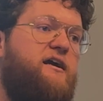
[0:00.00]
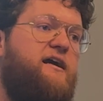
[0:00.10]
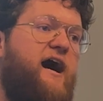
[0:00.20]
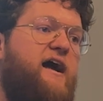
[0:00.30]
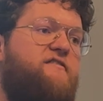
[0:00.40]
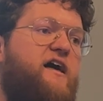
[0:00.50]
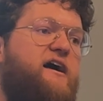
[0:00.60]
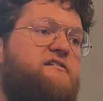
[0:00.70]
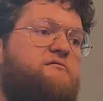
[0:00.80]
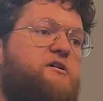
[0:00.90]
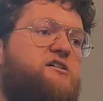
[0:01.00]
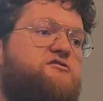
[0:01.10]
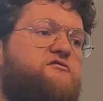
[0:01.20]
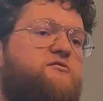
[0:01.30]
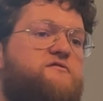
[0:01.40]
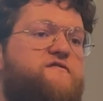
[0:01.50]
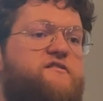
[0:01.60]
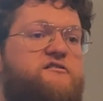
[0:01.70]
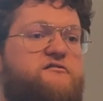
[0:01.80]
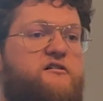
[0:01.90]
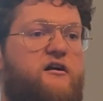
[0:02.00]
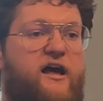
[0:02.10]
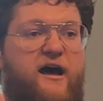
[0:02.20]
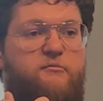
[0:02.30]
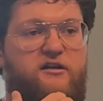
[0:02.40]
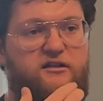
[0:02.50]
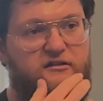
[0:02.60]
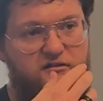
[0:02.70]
guide that to make sure those fears are not happening?